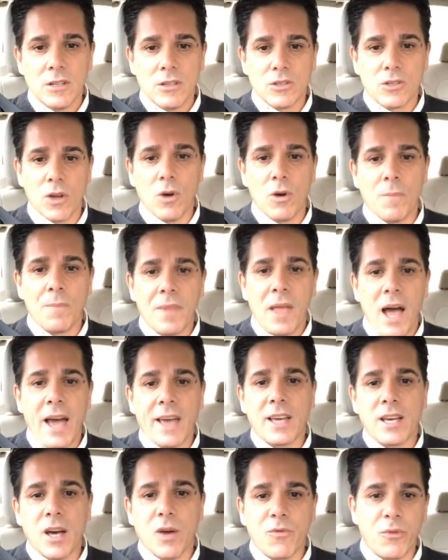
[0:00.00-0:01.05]
So
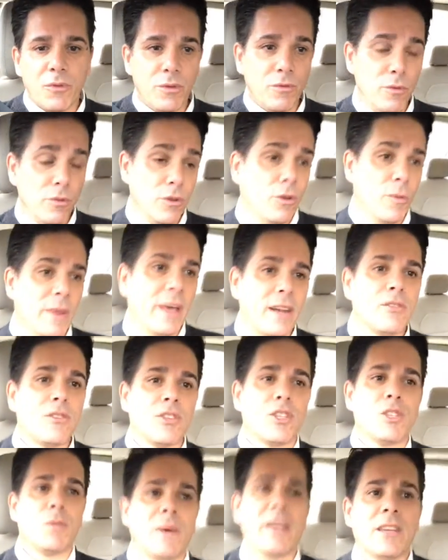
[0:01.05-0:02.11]
I come from the renewable
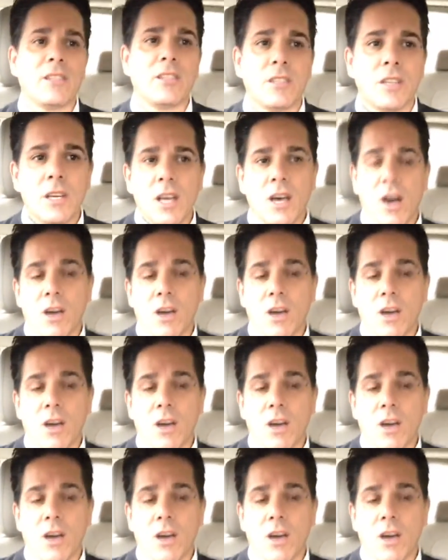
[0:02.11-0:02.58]
energy space.